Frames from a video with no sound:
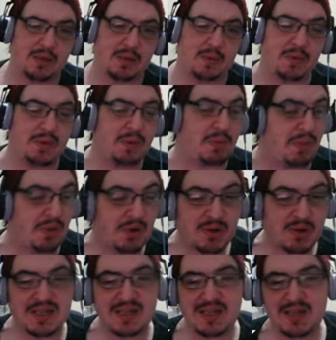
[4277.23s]
Went up
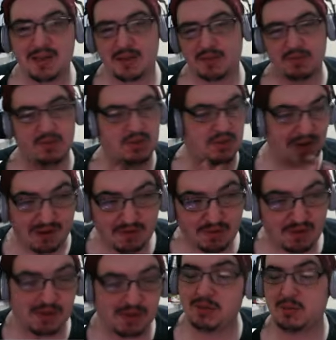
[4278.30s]
13 levels in
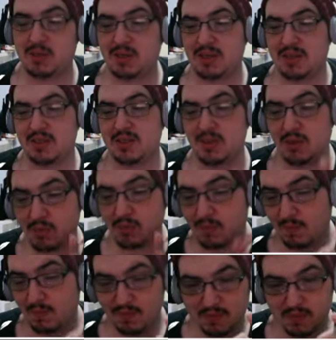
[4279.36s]
everything that we did. So
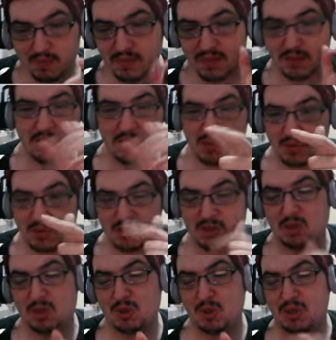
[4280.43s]
from 0 to
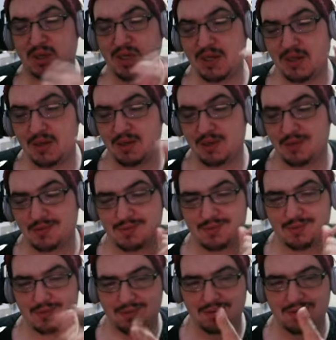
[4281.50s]
13
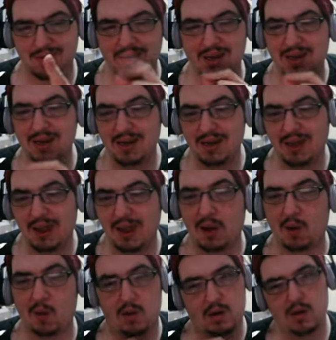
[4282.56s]
in an
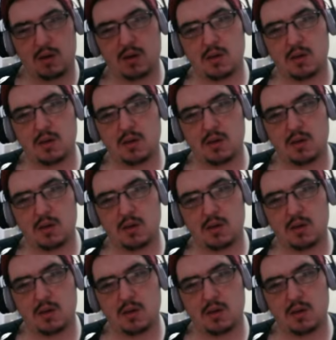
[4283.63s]
hour.